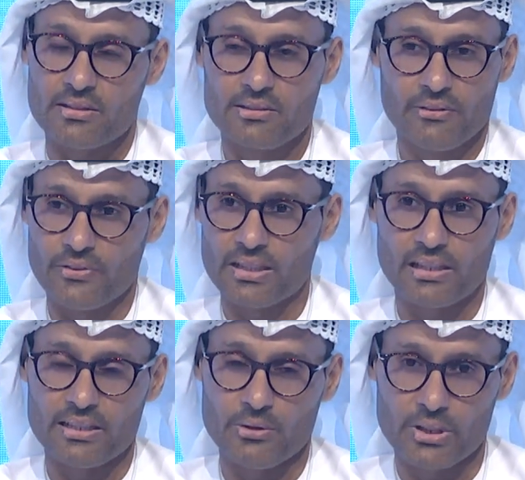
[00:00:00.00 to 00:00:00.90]

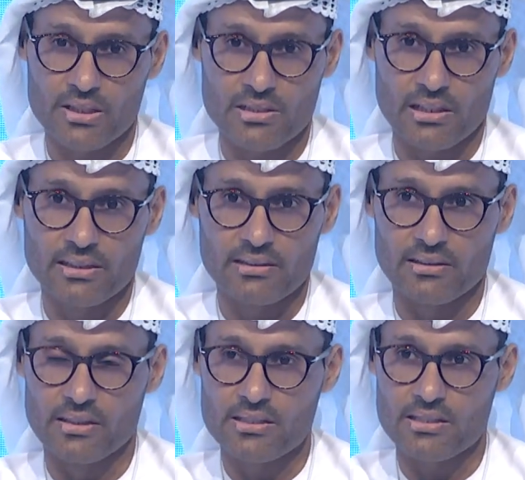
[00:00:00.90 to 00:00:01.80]
Definitely the weakest link
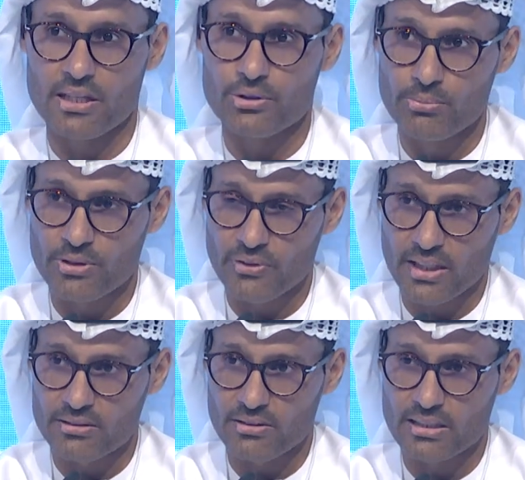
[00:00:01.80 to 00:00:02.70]
is the human
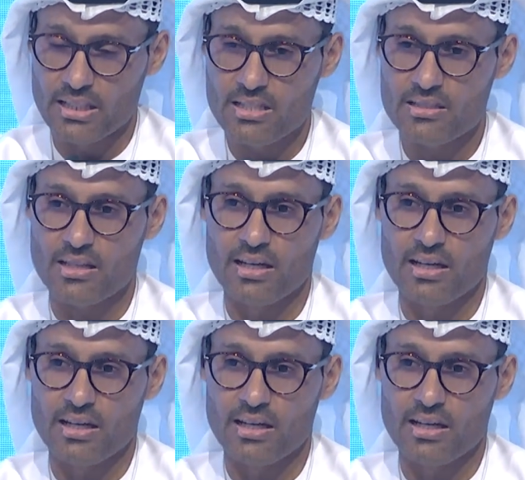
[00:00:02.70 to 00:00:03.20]
factor in this,